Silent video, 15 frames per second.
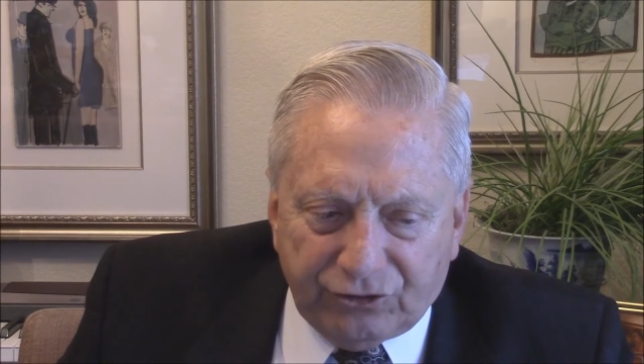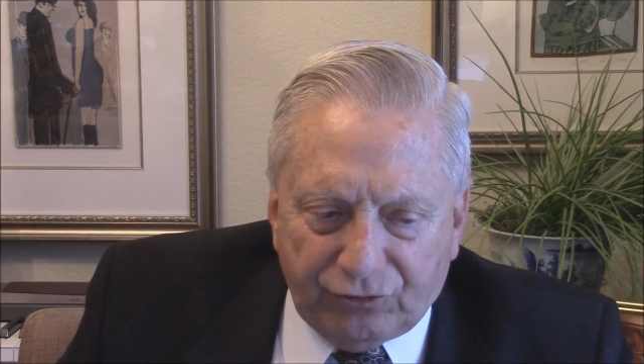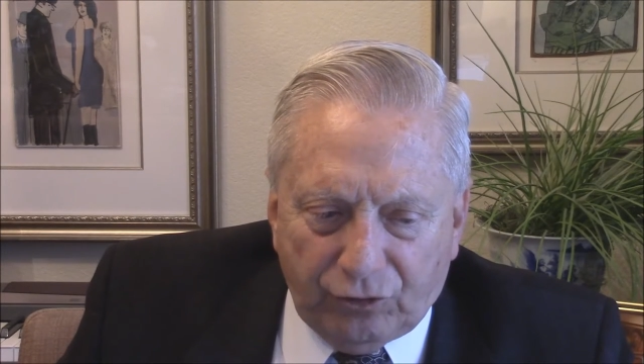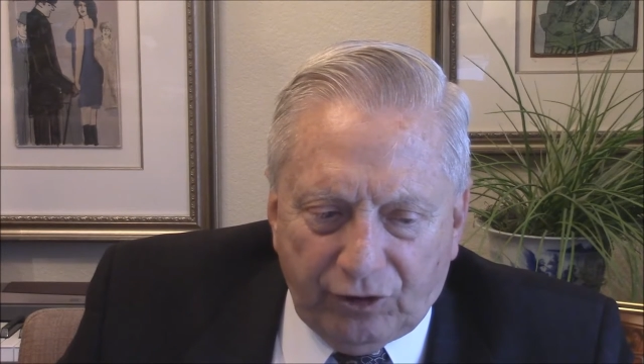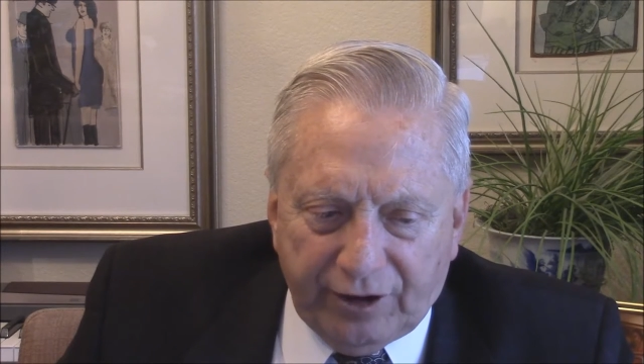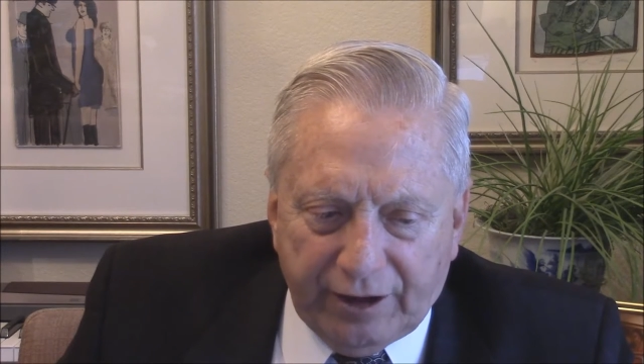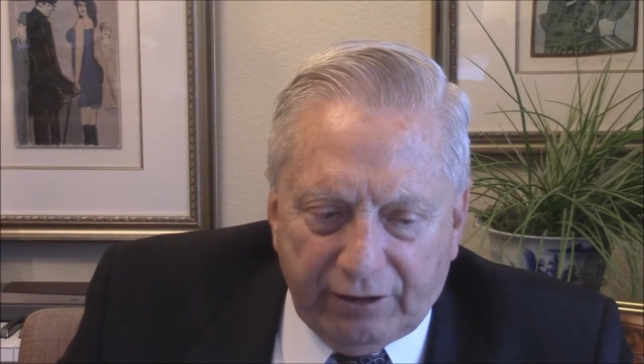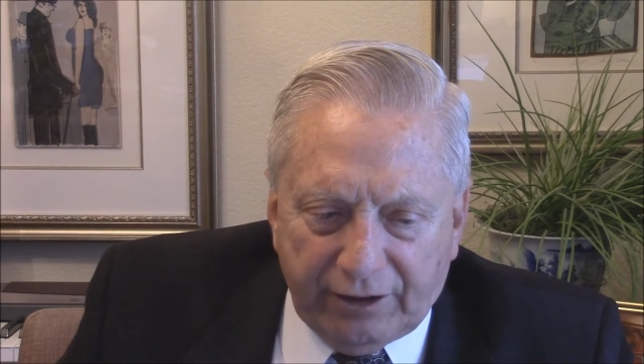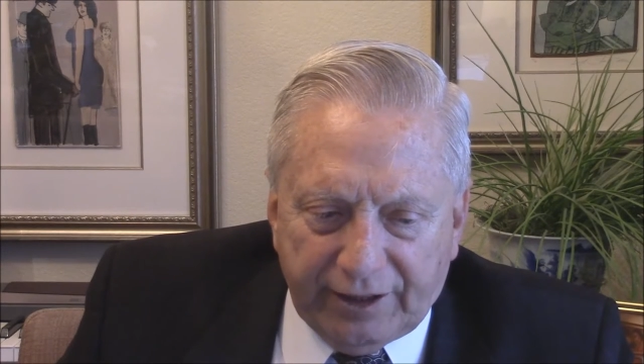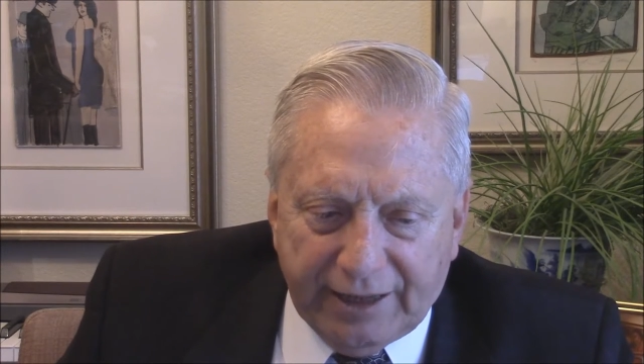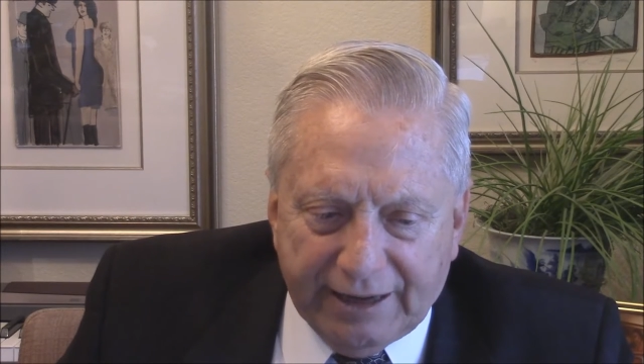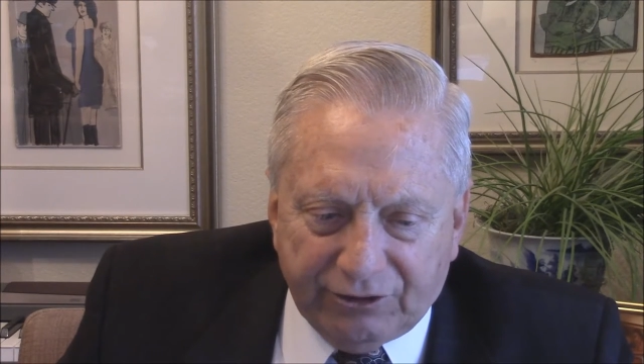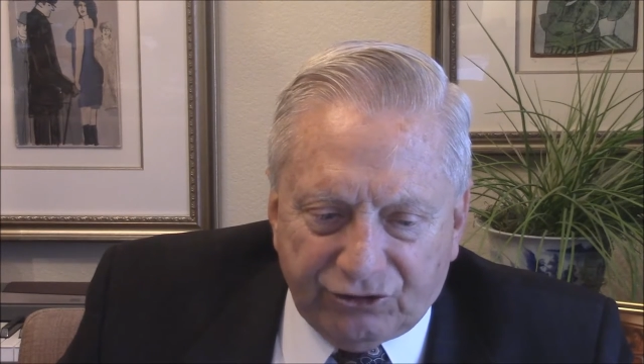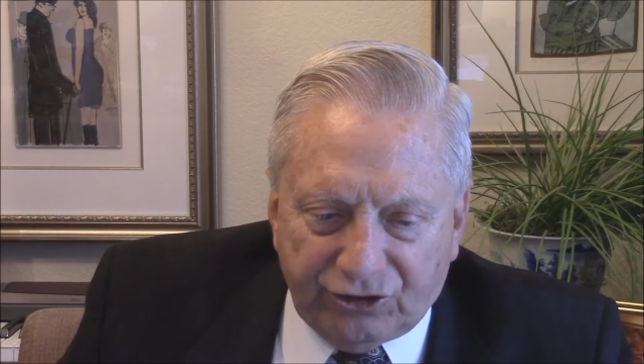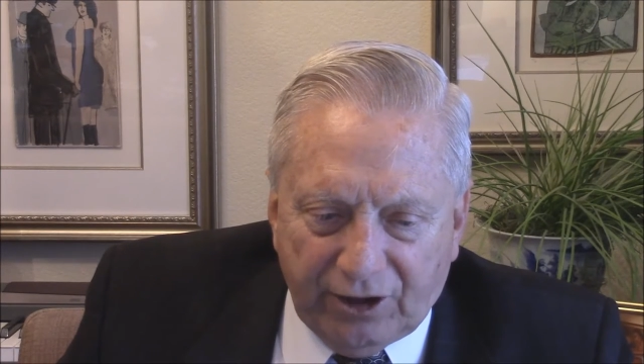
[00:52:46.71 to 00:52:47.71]
for an area
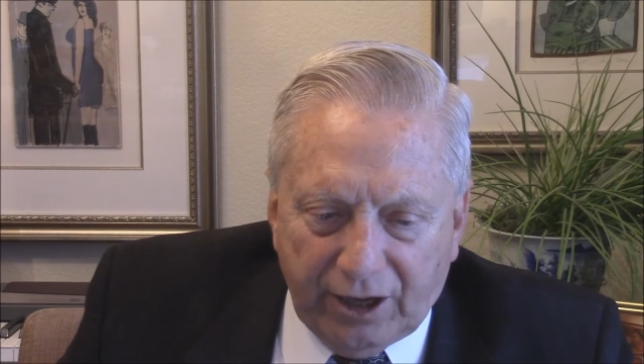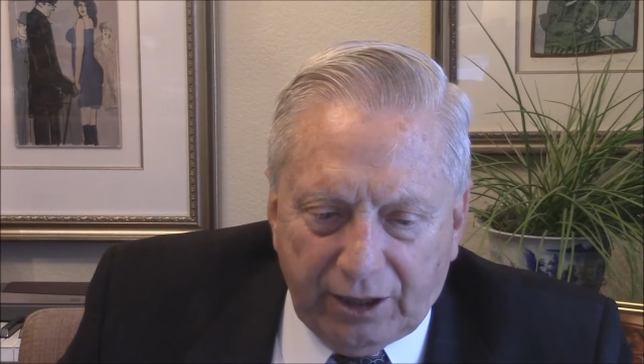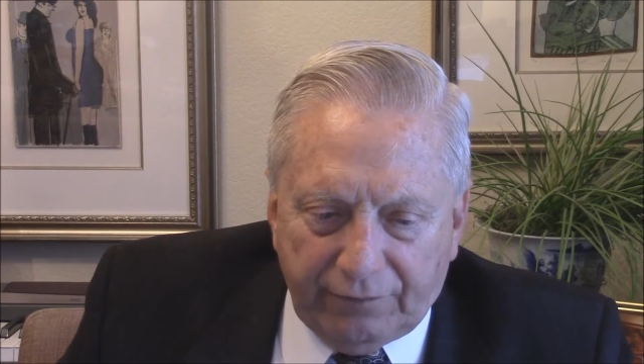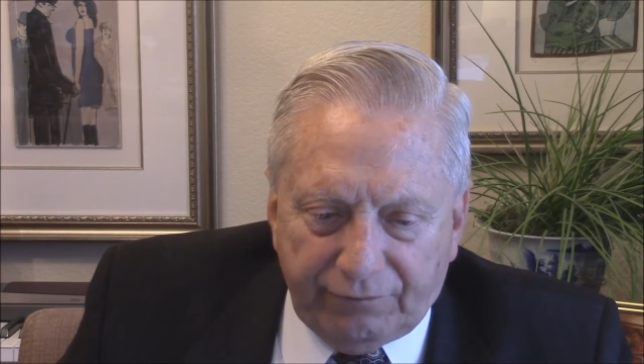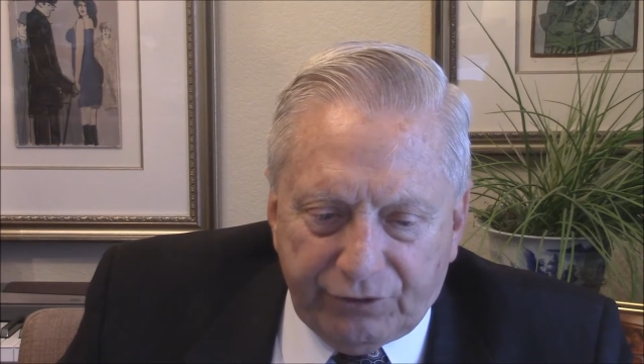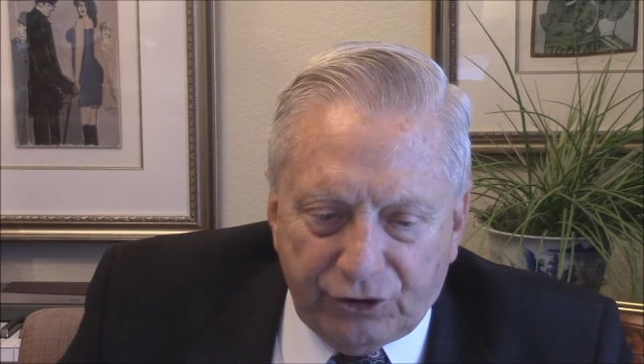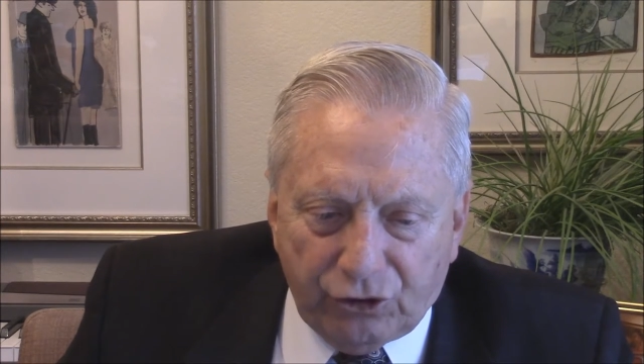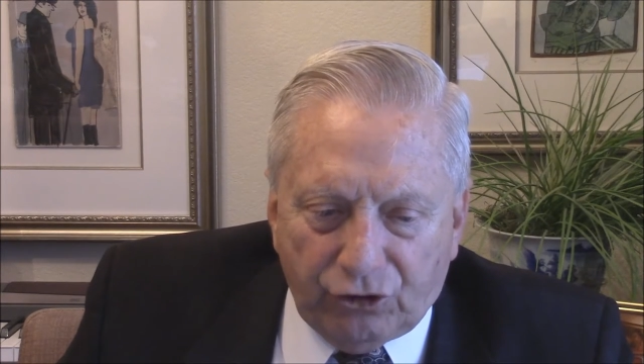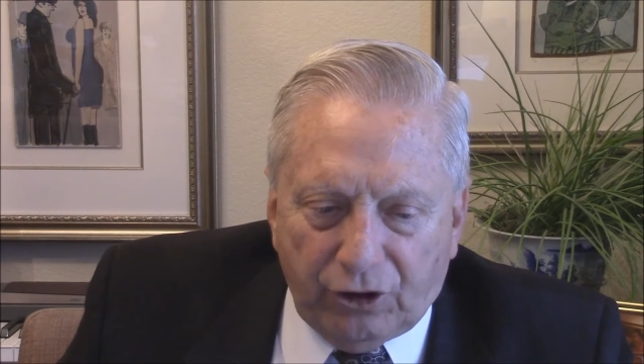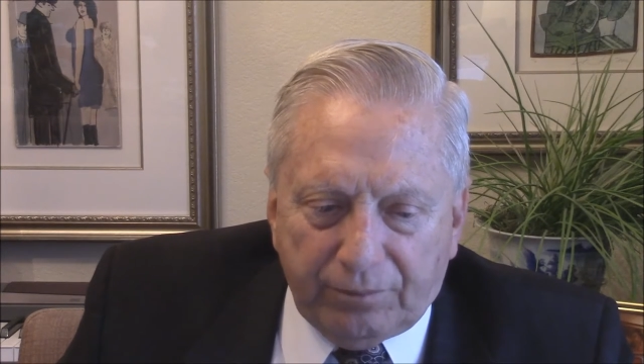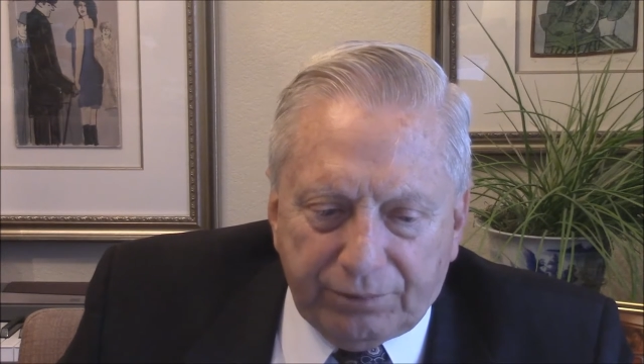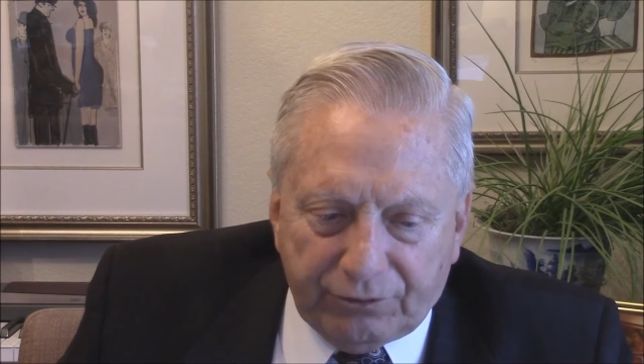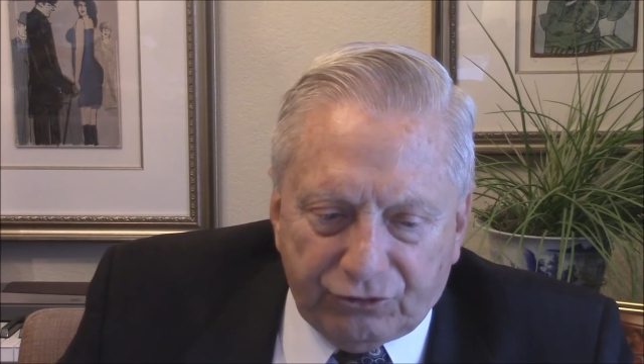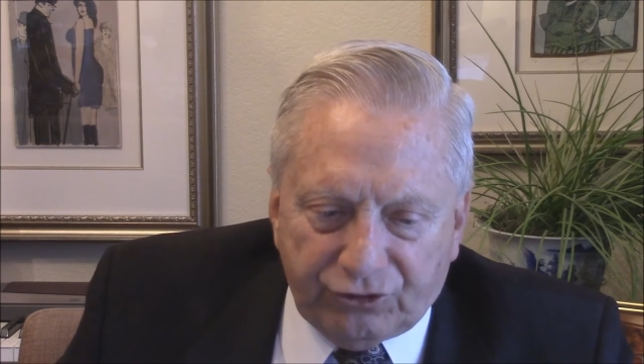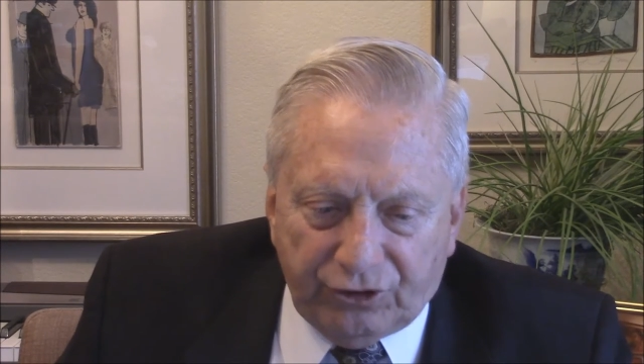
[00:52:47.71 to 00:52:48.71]
outside of Europe
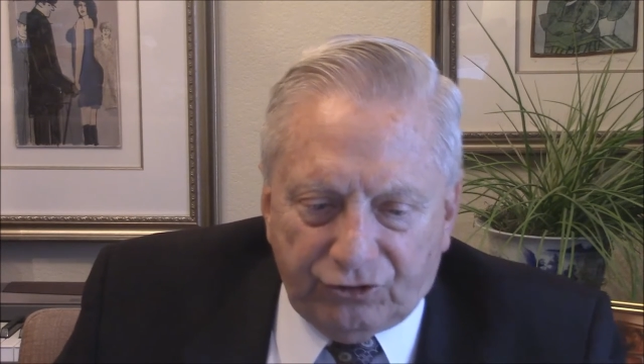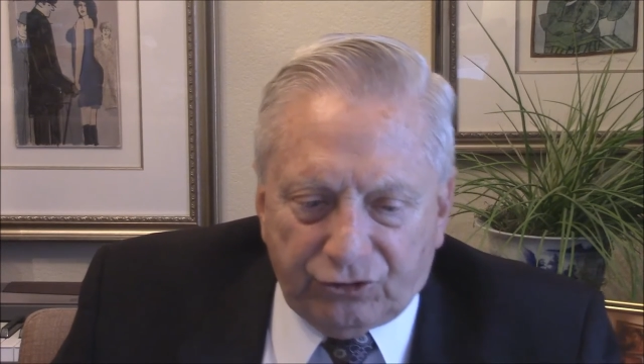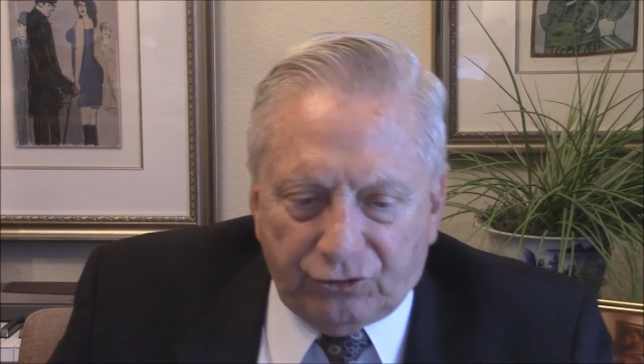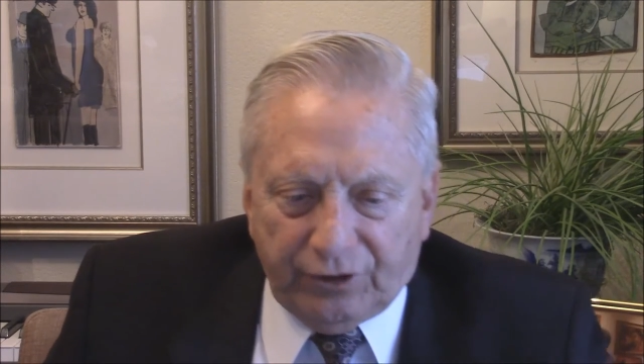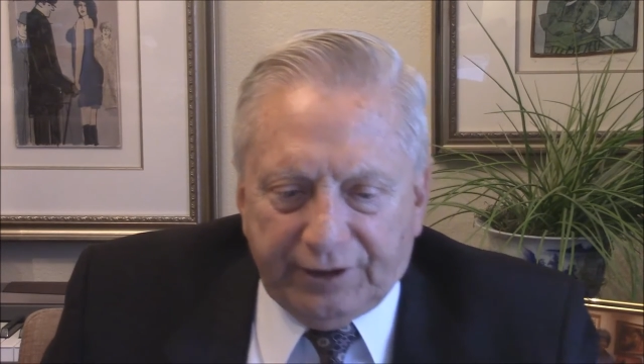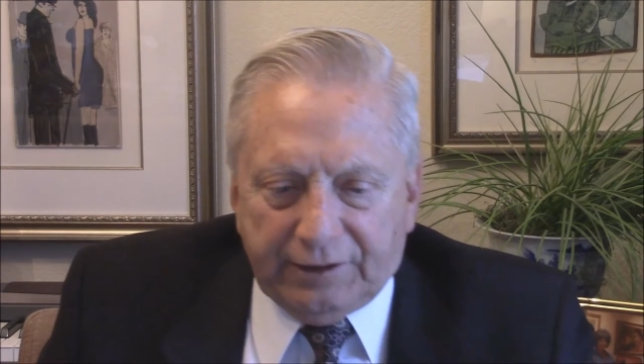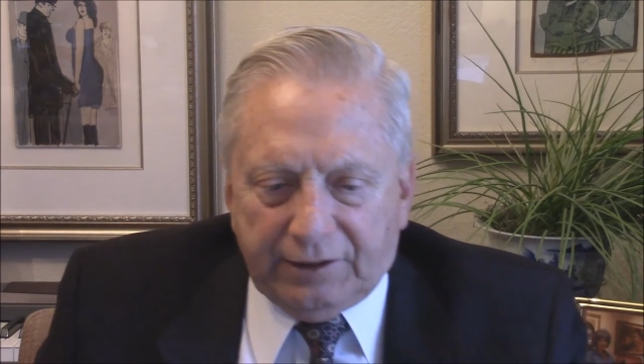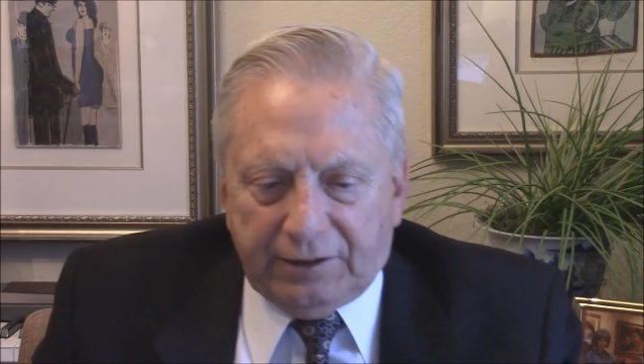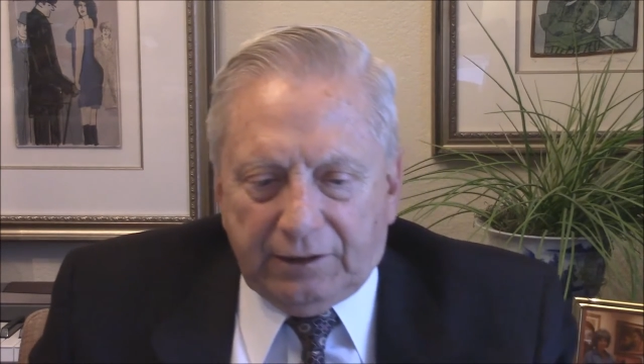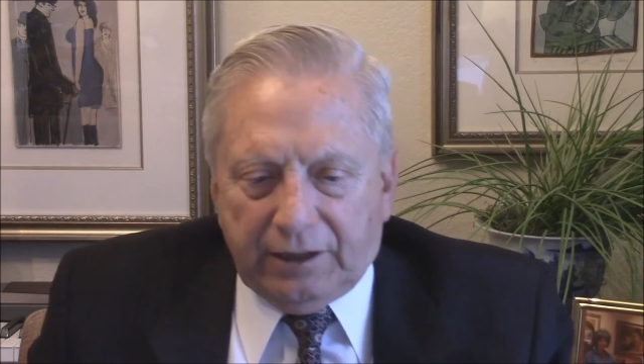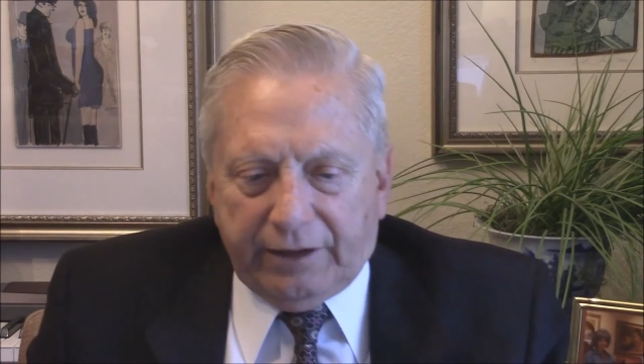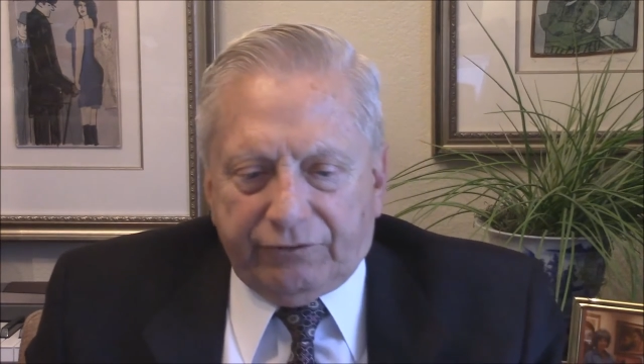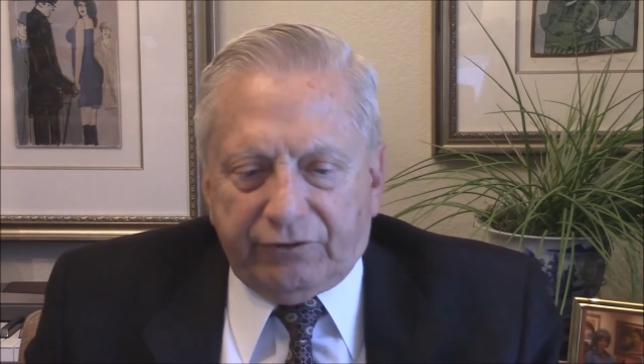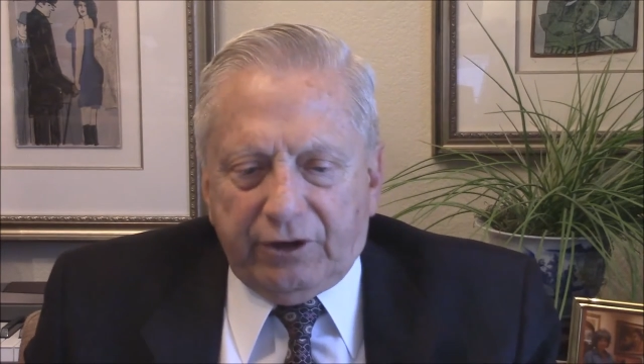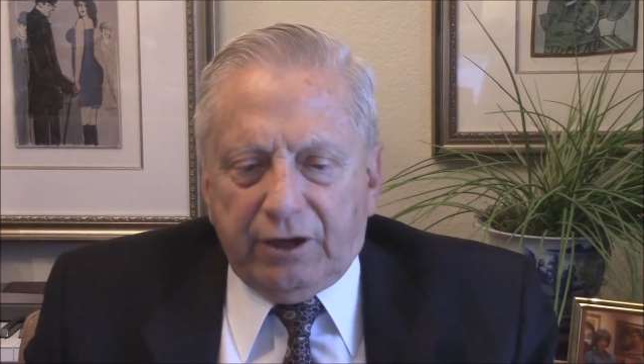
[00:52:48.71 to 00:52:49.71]
since Greenland
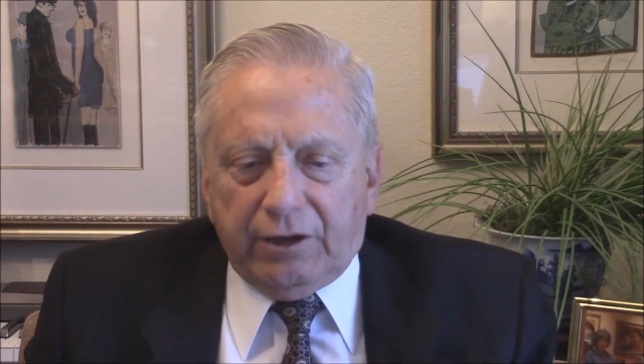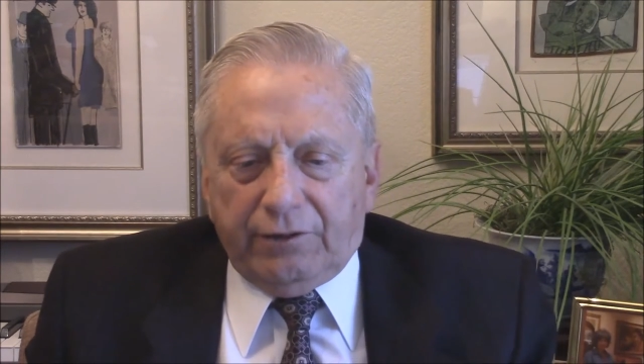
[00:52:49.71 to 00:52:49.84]
left